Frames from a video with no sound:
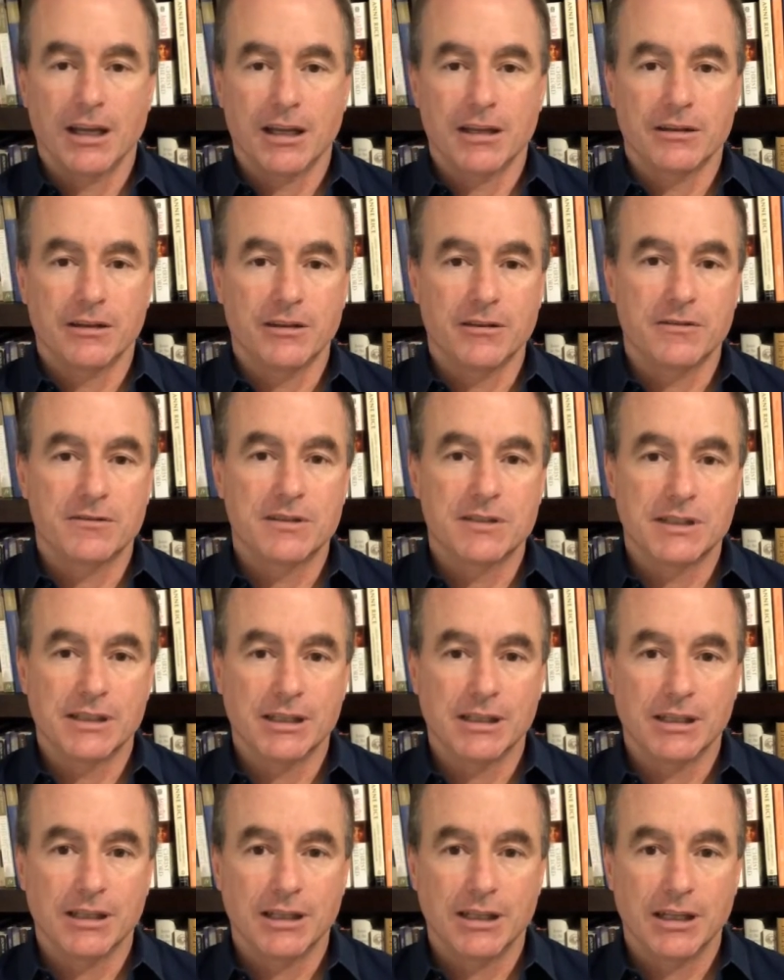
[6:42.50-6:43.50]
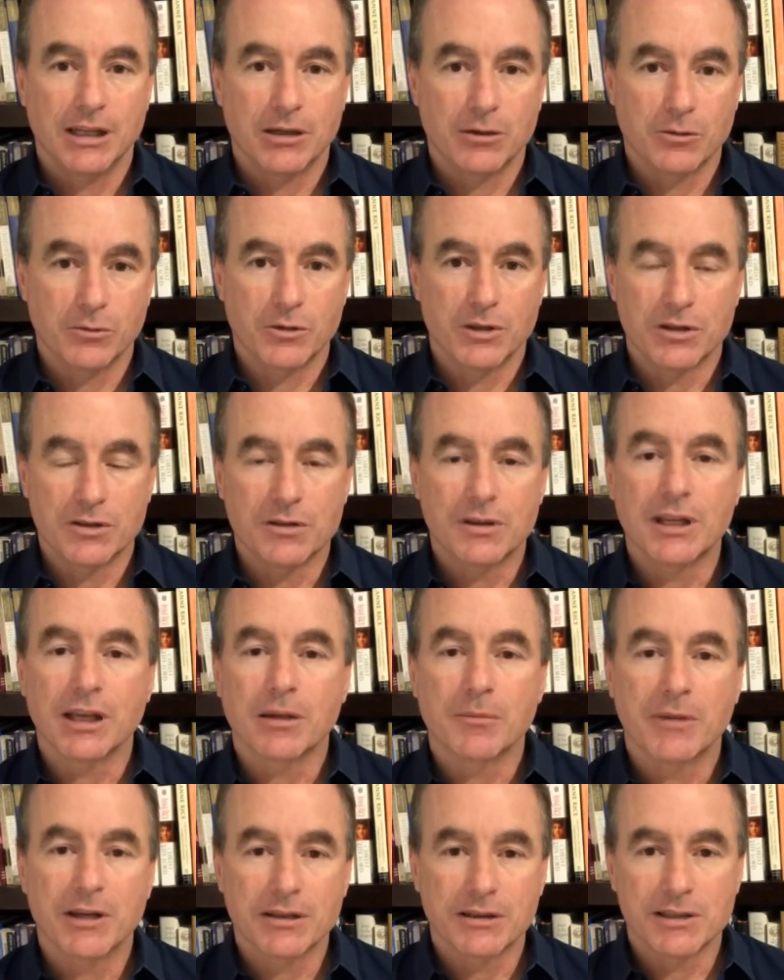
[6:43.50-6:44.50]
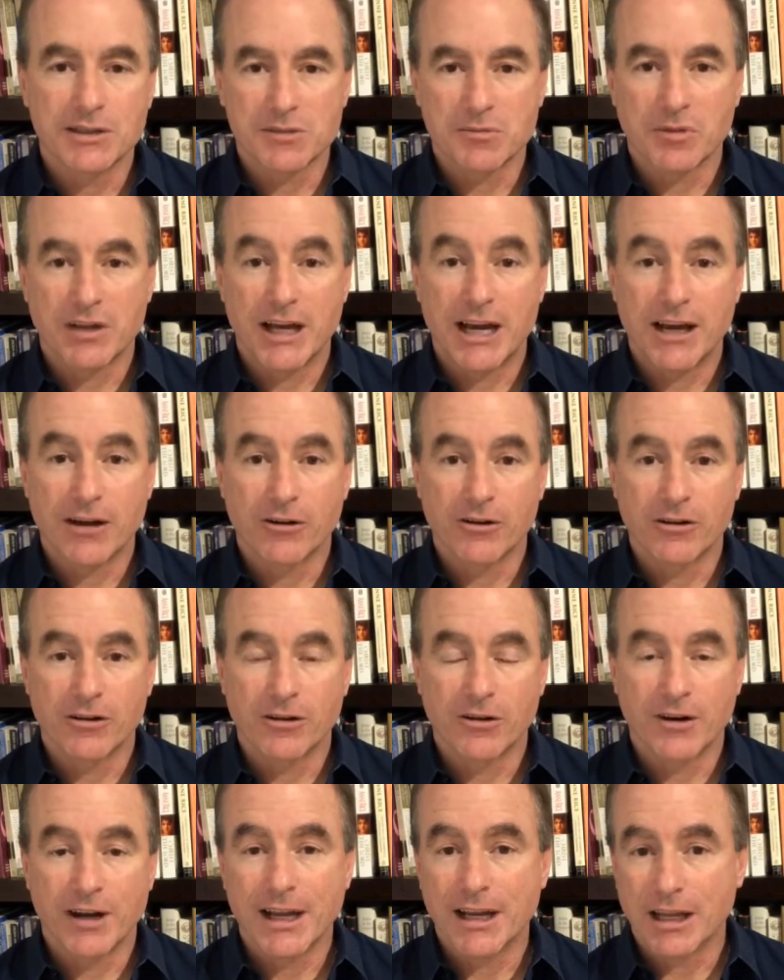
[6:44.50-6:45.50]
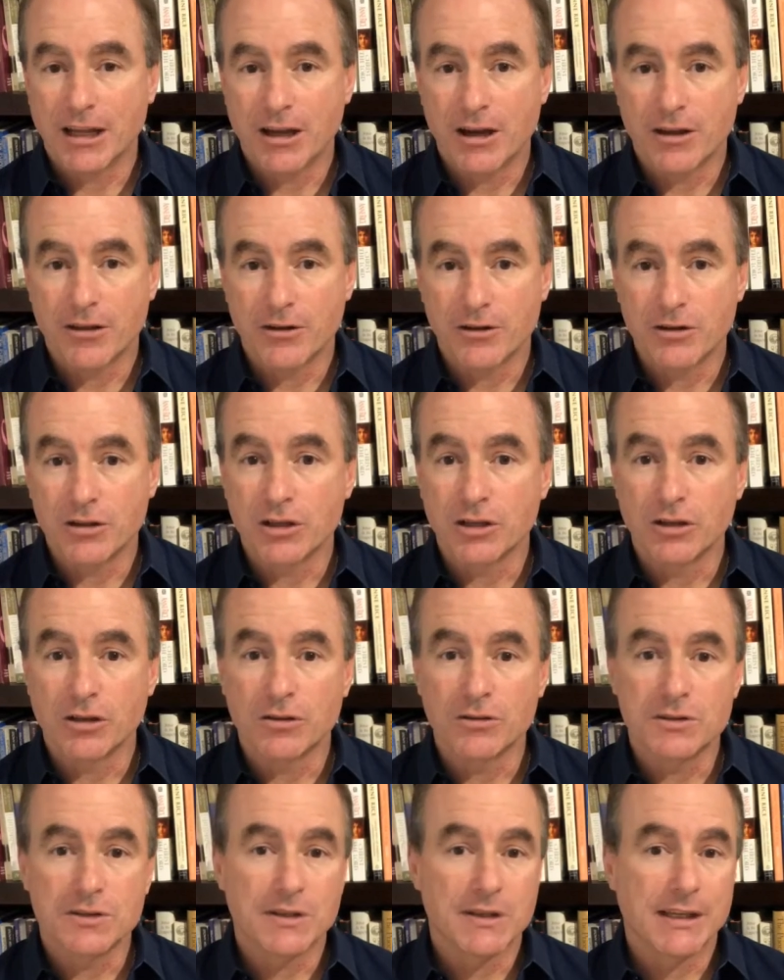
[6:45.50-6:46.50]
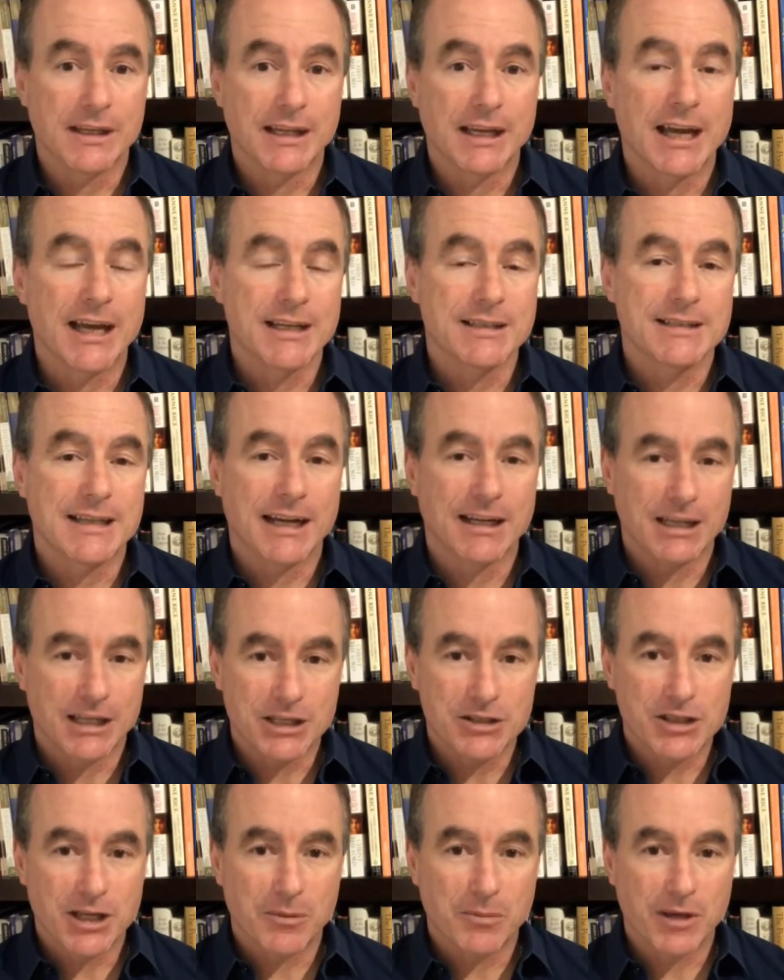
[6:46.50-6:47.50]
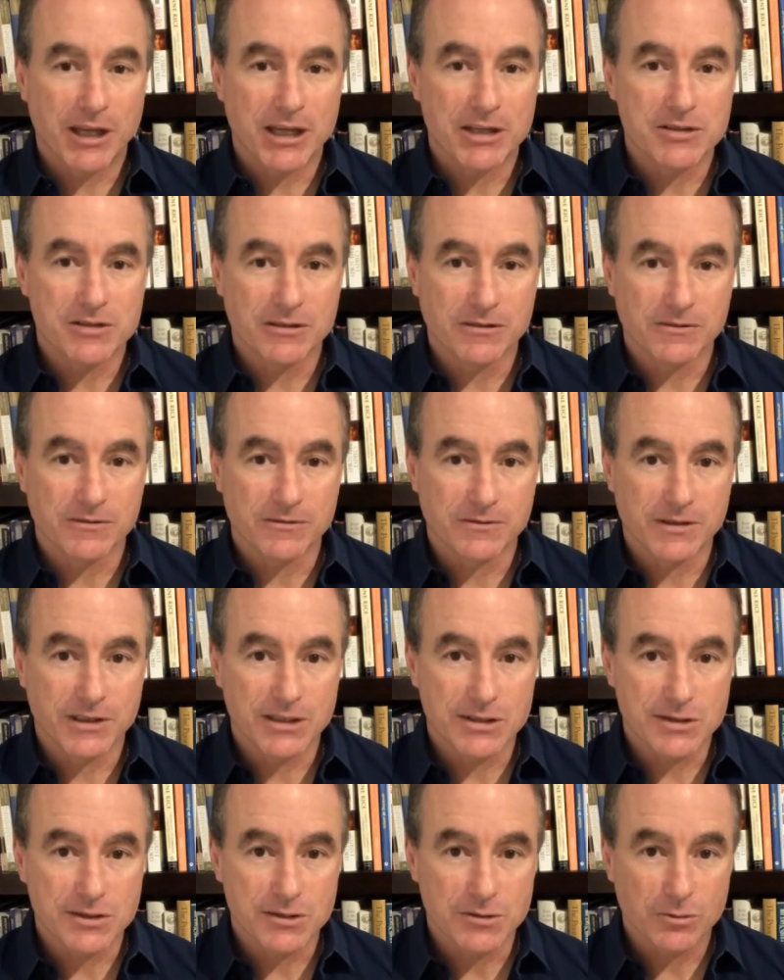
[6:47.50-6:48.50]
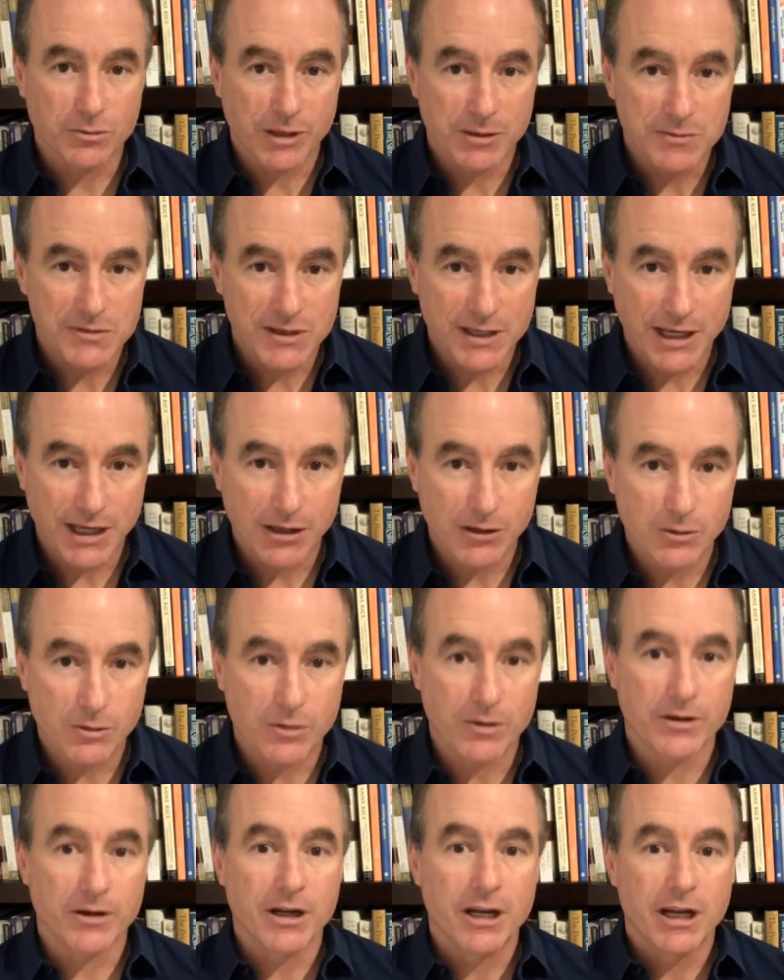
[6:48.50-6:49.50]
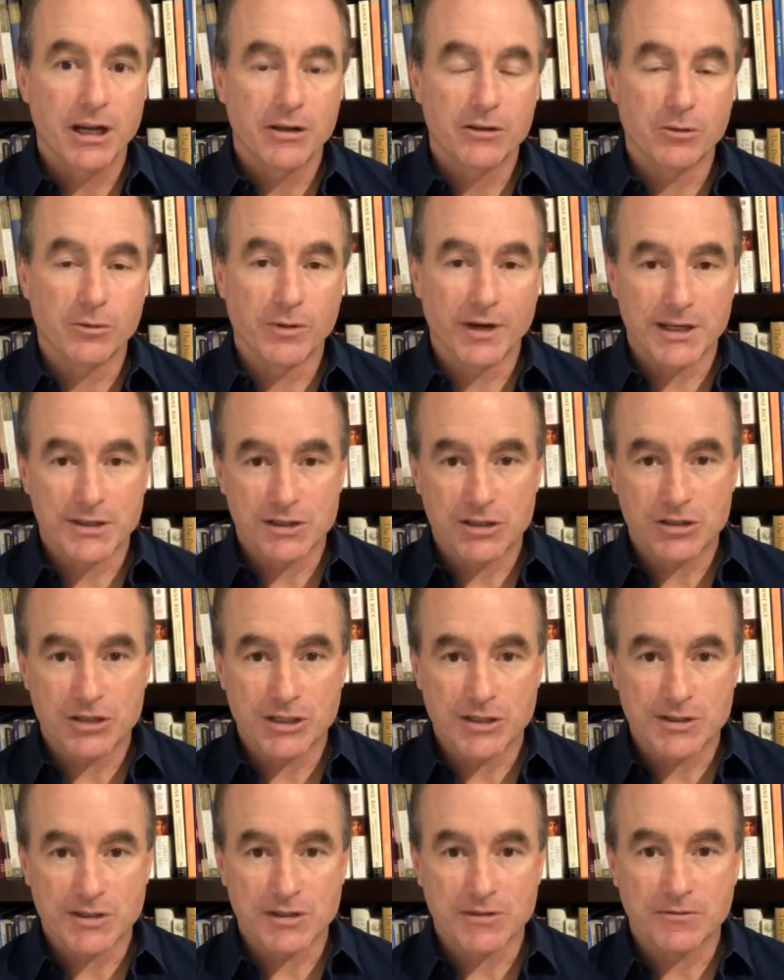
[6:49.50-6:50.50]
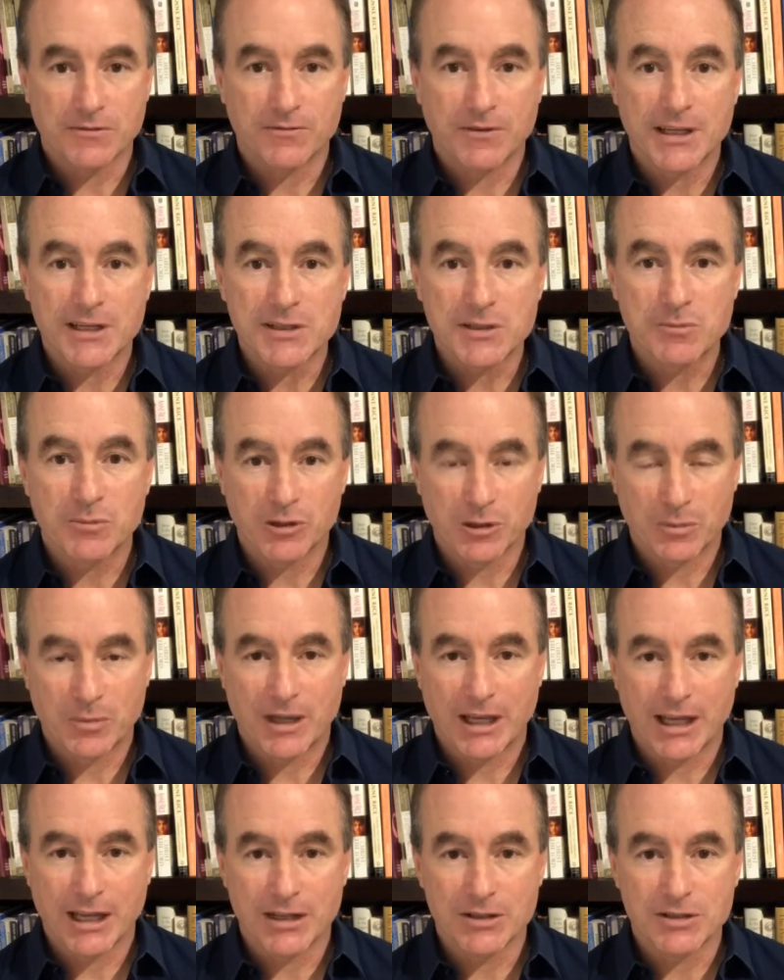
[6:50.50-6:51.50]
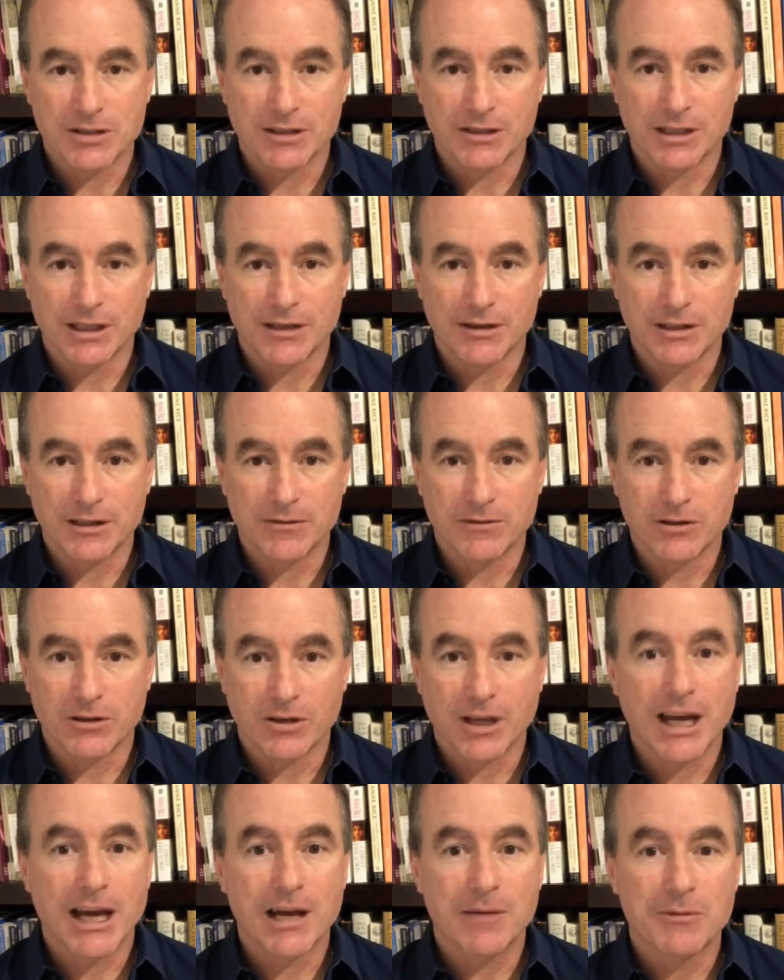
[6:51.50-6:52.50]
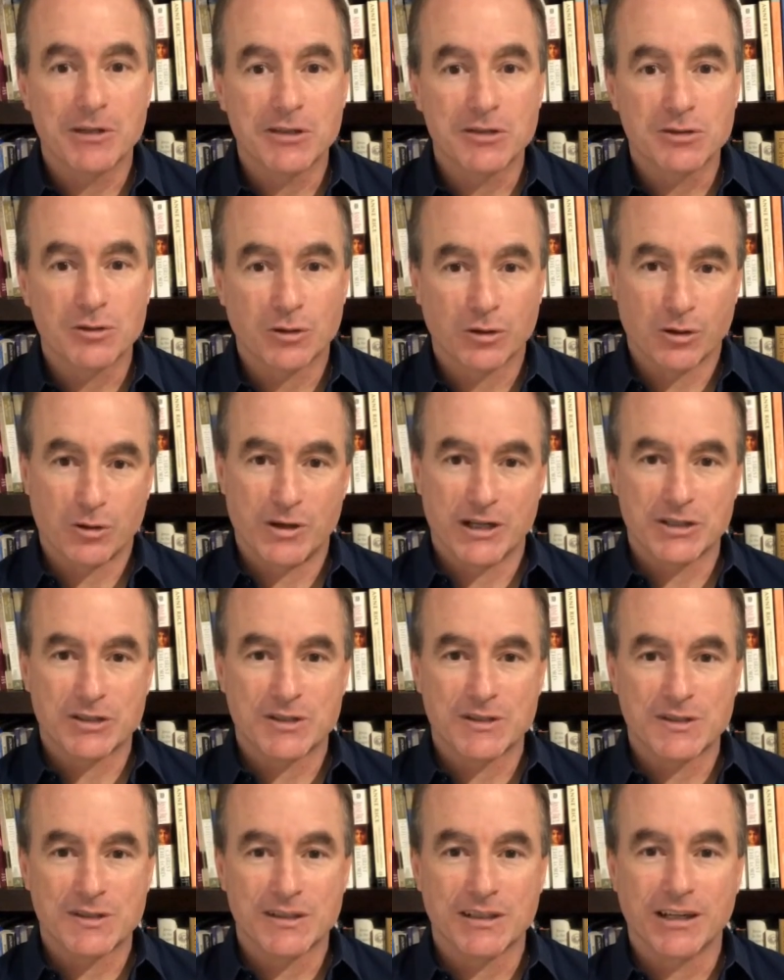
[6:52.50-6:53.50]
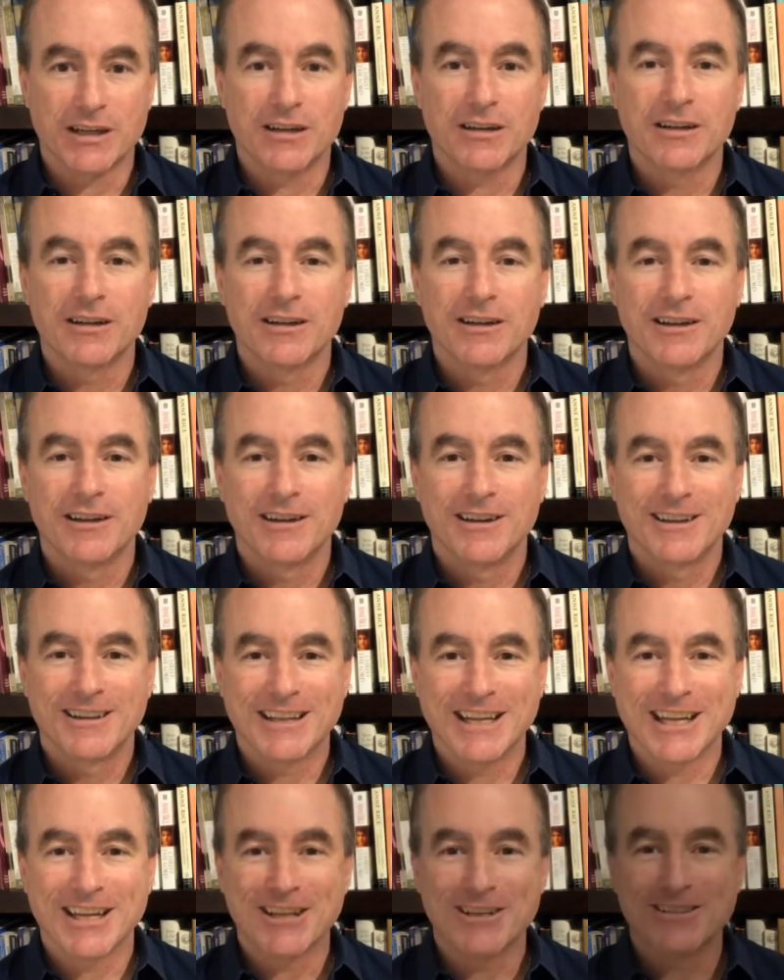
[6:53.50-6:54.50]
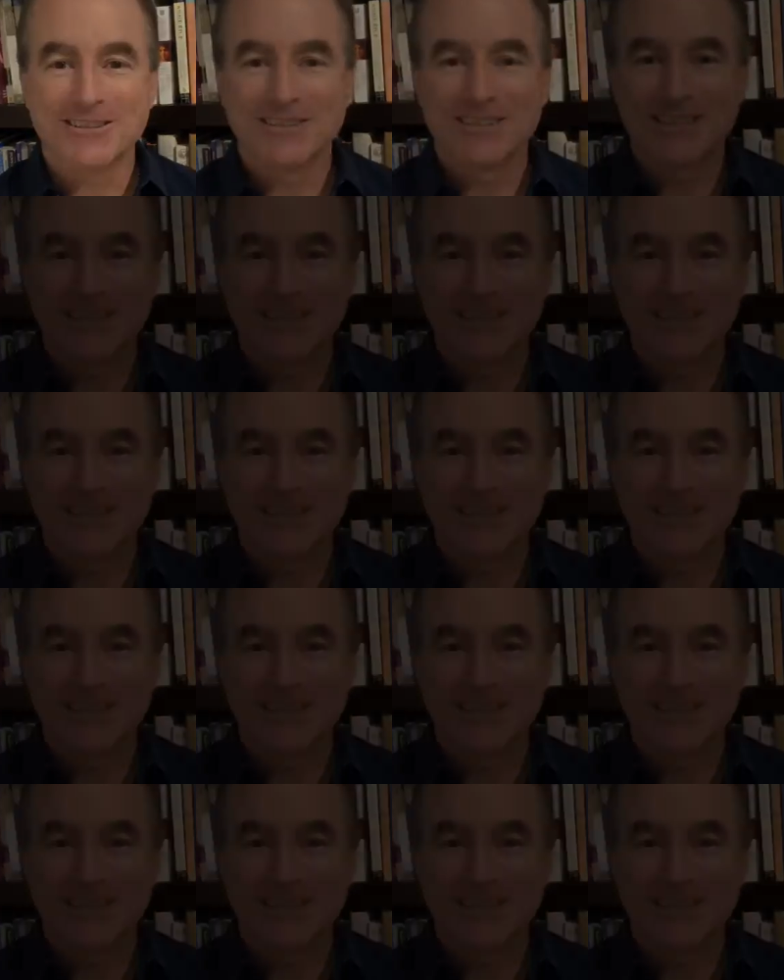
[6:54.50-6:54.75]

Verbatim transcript: I'd love to hear what you think about this blog or, or, any other. You can go to the Contact EJ page of this website or the Raising Jesus Facebook page and, and leave your comments or questions there. Thank you.